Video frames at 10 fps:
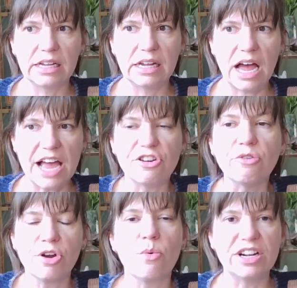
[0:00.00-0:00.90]
I don't
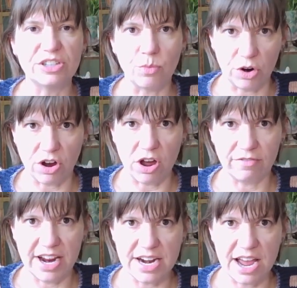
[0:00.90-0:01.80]
know what to work on
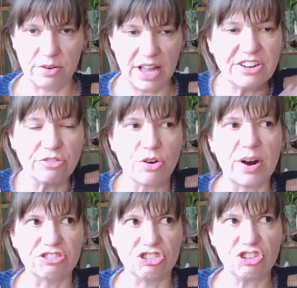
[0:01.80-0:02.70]
right now. I don't know where
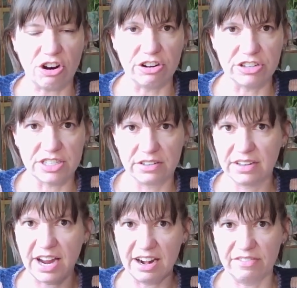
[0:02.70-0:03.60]
to start,
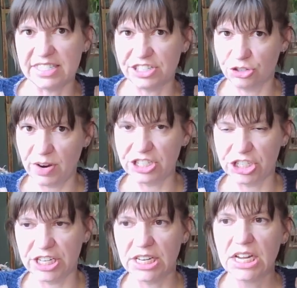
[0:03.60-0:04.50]
kind of a
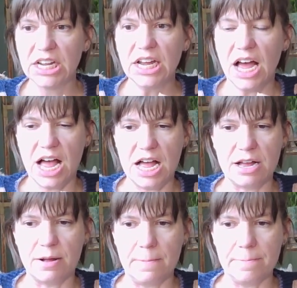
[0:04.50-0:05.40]
situation.
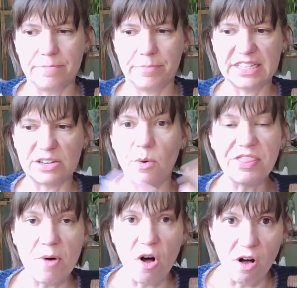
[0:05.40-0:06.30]
Because I want
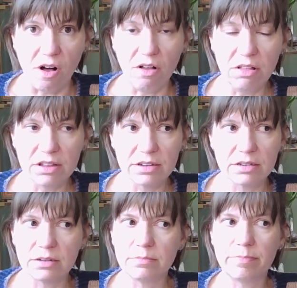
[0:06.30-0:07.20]
them all,
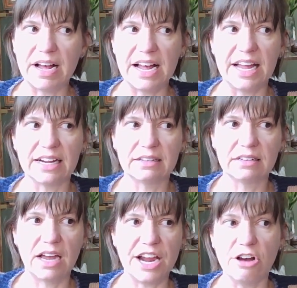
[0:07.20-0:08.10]
but
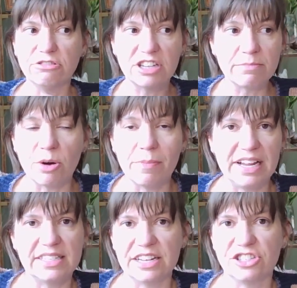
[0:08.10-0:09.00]
I know some don't make
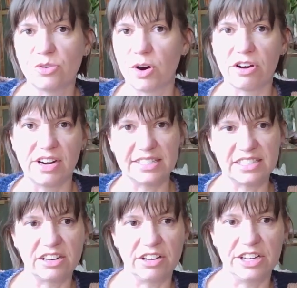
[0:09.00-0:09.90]
sense to work on
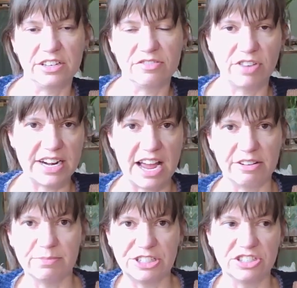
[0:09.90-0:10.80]
necessarily right now
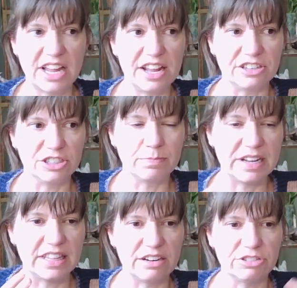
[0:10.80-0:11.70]
as much as others,
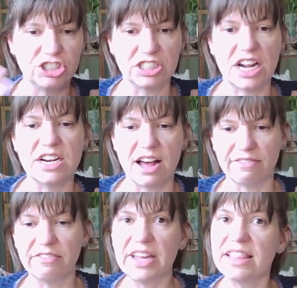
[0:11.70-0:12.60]
but there was just enough
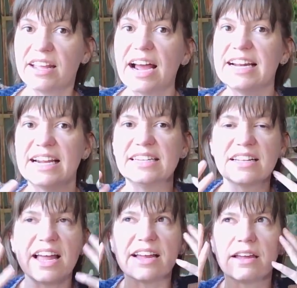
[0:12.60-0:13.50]
of it that I needed to like